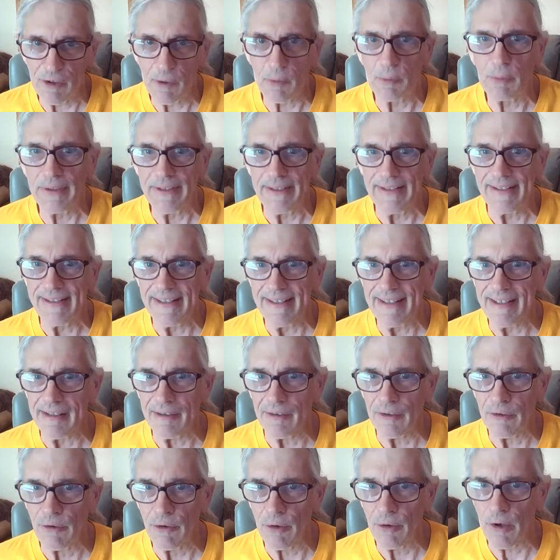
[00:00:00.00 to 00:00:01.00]
totally
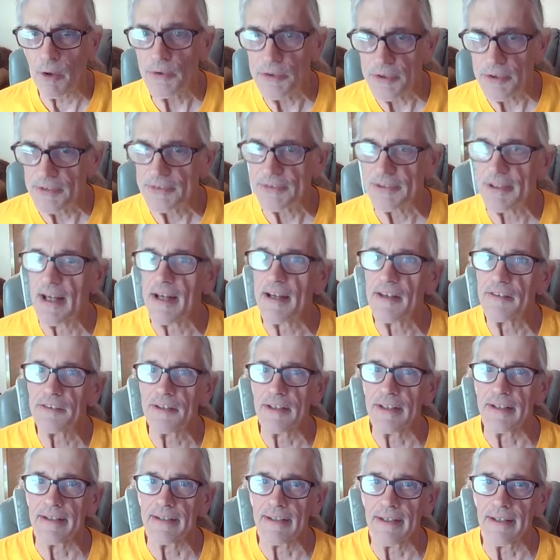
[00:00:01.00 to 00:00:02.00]
engrosses us
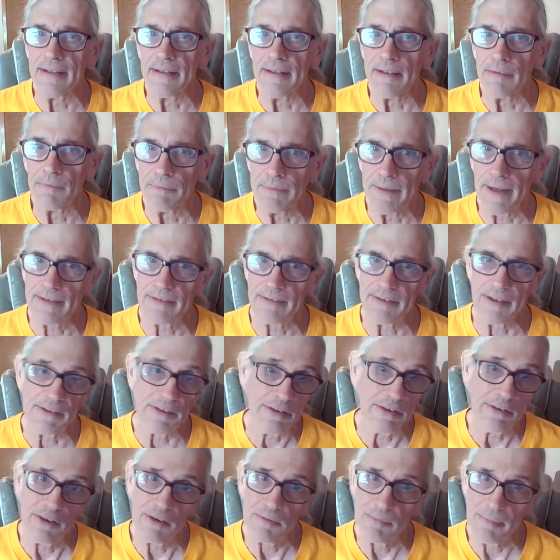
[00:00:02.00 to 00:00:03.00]
and infects
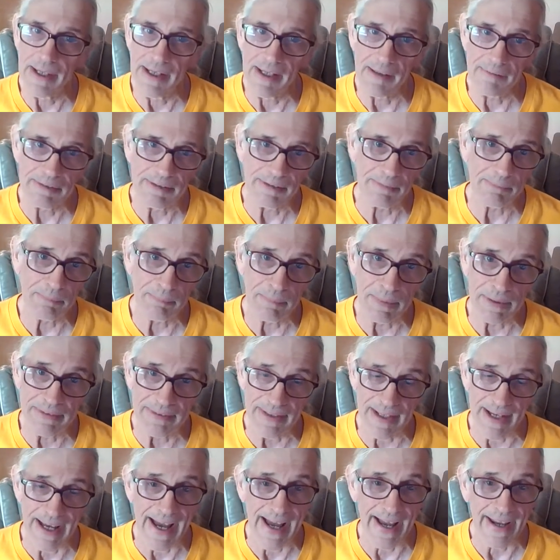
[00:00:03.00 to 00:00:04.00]
us. And you may be,
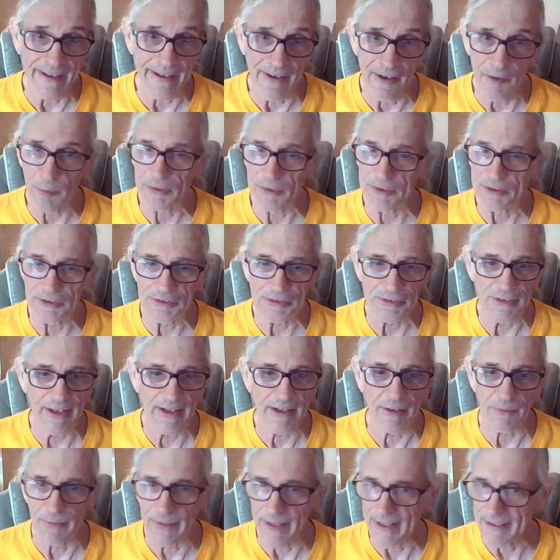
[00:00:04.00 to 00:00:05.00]
I hear what you're
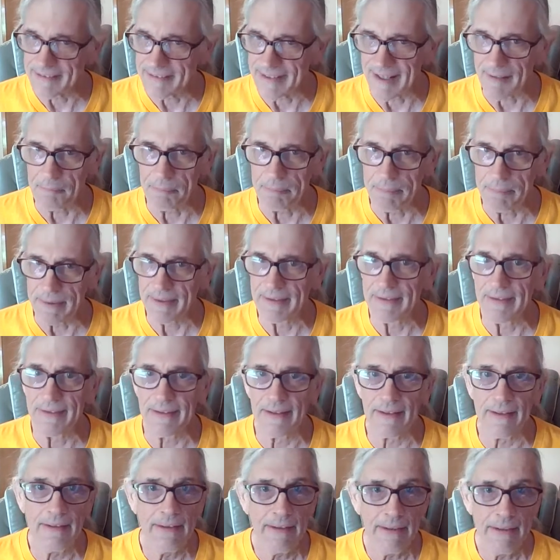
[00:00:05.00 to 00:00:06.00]
saying, Rex. I've been
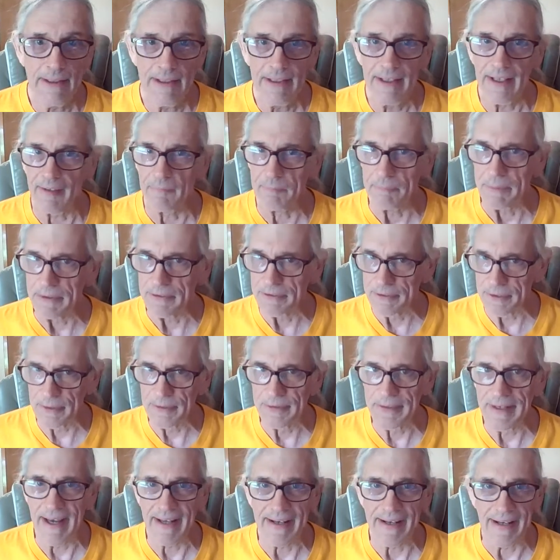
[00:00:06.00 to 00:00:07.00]
there. I've been
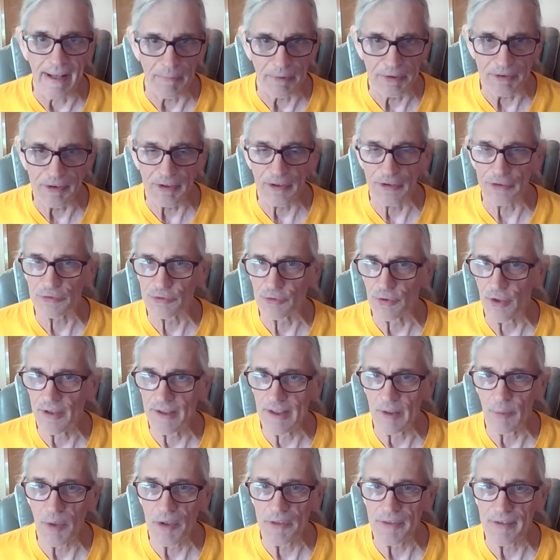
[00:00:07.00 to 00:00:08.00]
through that. I'm still
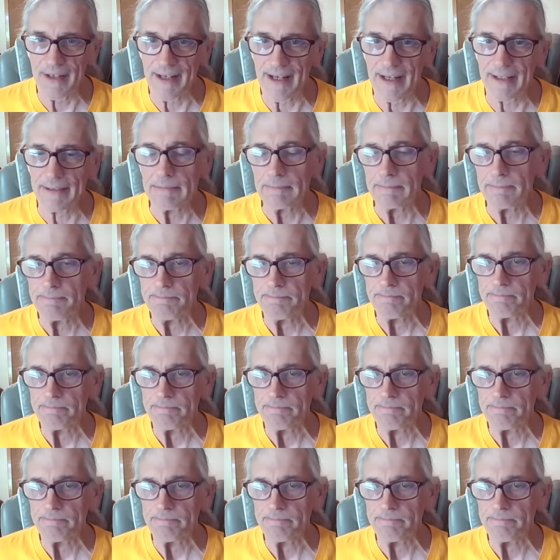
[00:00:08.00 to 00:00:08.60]
struggling with that.